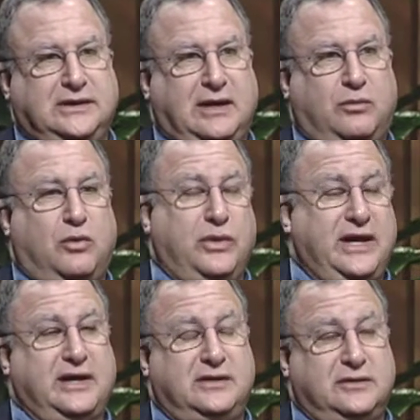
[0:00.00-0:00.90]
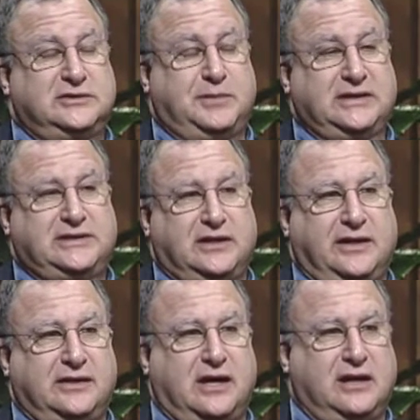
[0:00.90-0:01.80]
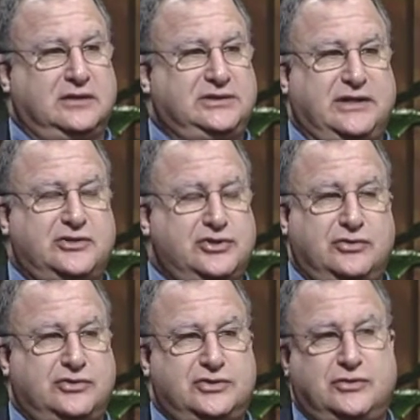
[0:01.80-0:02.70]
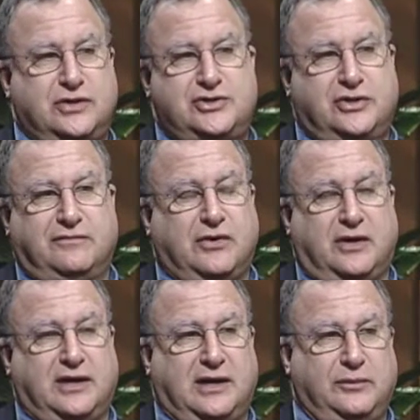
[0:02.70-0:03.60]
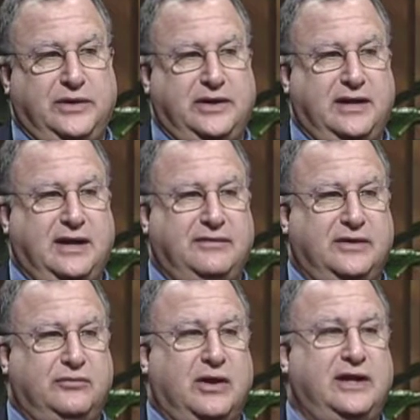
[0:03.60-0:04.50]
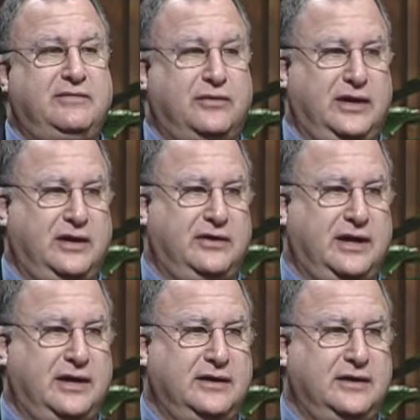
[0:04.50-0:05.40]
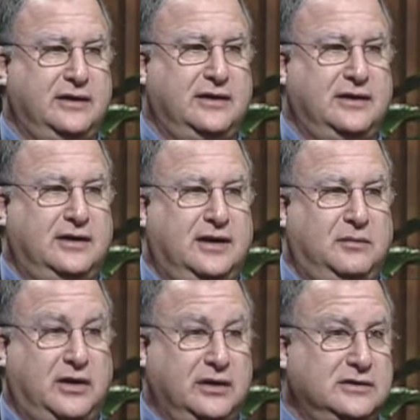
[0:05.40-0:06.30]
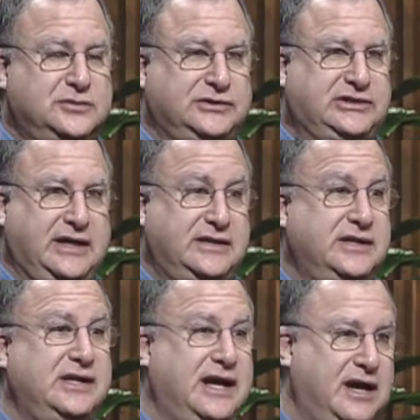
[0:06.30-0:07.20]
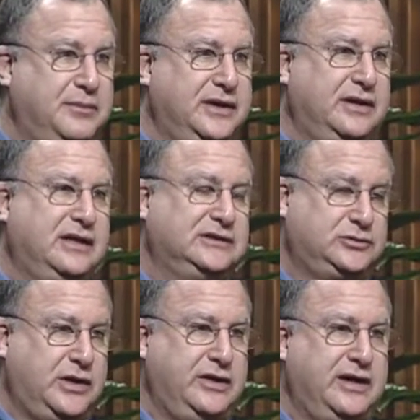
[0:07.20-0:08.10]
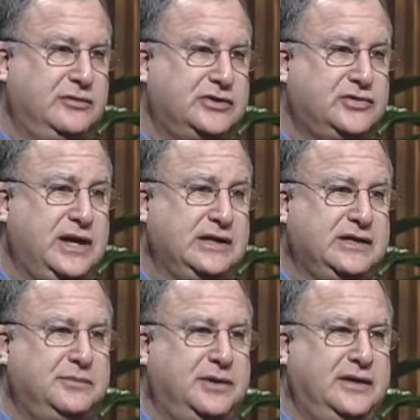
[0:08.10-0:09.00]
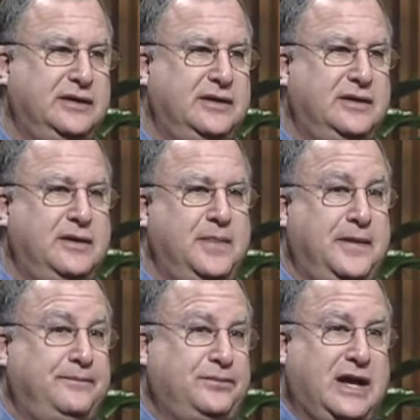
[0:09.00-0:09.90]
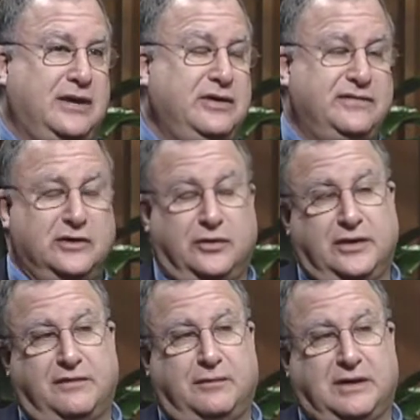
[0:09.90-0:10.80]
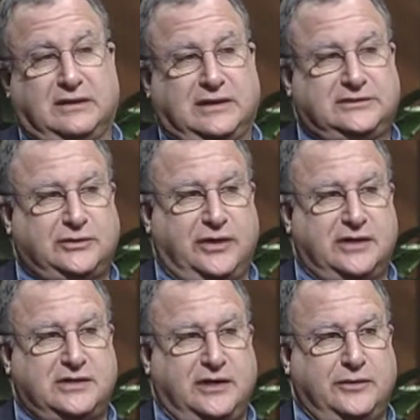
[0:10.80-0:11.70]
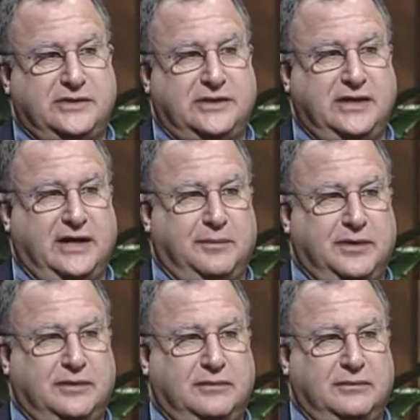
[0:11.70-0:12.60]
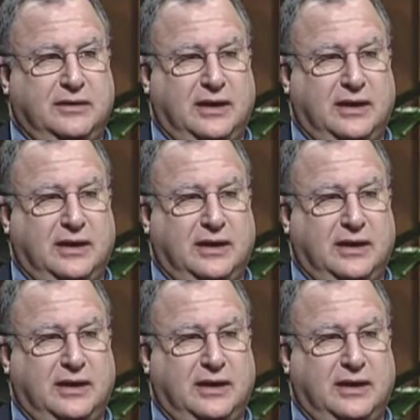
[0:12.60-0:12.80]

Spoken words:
And what we had to do is basically acknowledge that the story shouldn't have gone on. We didn't have it ready for air yet. Others would say it didn't happen and that's why you had to retract it, but I don't even know enough about that story to tell you it didn't happen.